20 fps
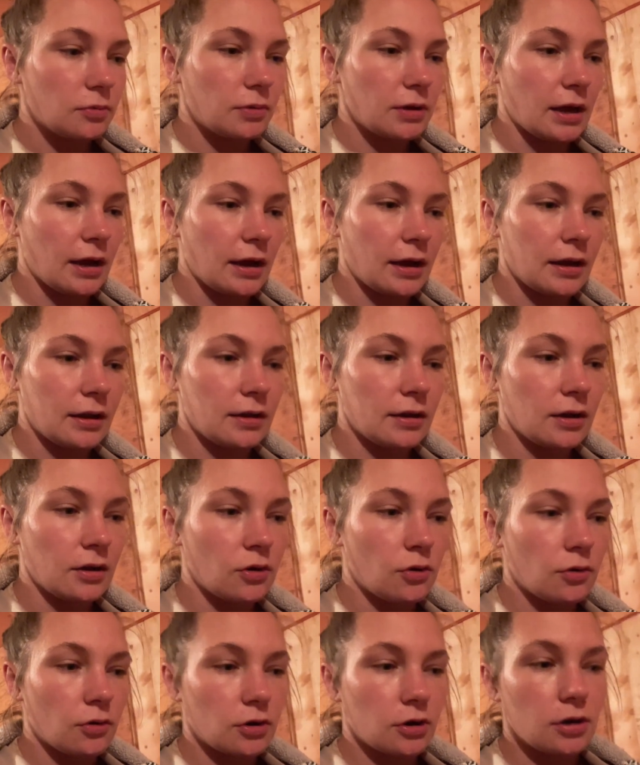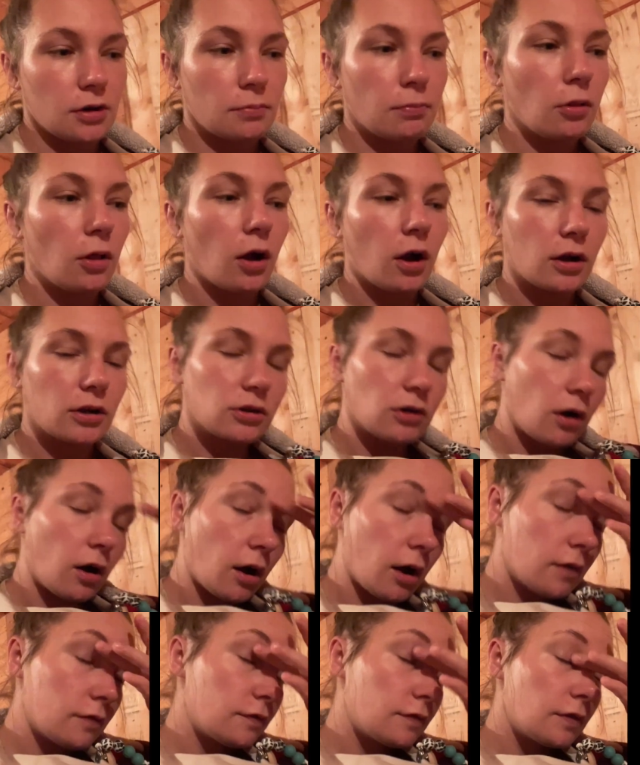We had a corner blocked
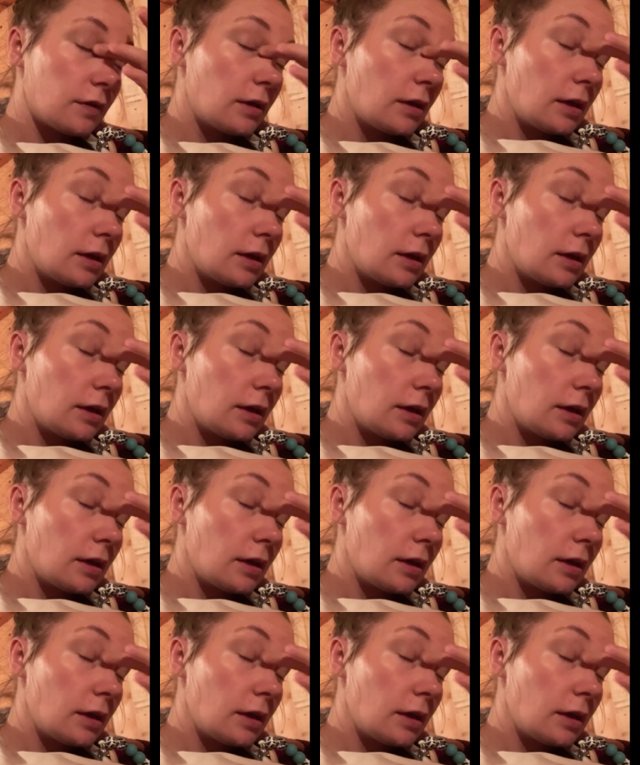off